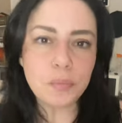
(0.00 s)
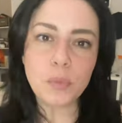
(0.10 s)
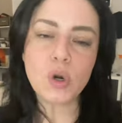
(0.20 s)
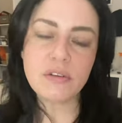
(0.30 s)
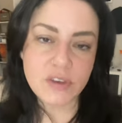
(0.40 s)

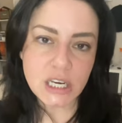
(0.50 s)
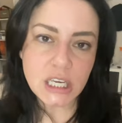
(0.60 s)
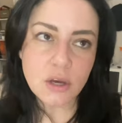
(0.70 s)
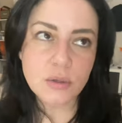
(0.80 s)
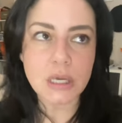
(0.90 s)
more
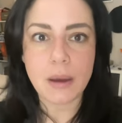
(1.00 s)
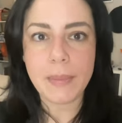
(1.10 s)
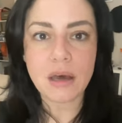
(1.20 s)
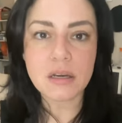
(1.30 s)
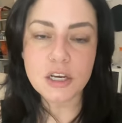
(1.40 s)
videos
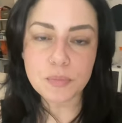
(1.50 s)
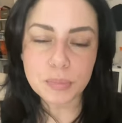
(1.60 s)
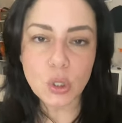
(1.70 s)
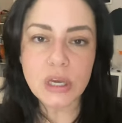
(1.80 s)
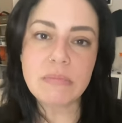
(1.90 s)
about
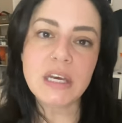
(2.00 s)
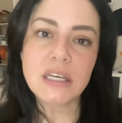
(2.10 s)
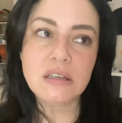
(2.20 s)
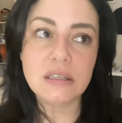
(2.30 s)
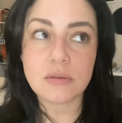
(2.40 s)

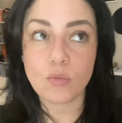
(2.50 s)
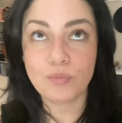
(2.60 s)
unemployment,